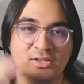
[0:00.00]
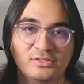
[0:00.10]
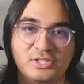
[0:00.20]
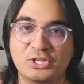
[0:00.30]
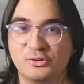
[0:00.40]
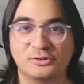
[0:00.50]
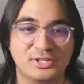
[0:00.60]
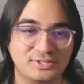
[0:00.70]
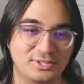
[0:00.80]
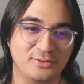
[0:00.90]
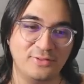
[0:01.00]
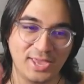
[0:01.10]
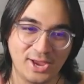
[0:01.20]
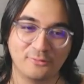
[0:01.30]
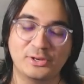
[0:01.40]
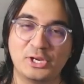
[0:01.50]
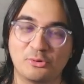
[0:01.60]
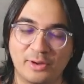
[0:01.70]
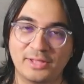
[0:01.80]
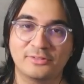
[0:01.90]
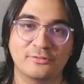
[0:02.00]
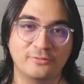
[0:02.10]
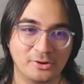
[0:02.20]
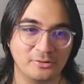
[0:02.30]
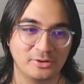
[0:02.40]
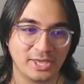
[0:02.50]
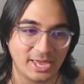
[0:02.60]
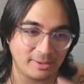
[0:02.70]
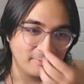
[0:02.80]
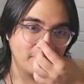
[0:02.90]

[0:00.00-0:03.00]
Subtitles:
tier list of every Grand Theft Auto game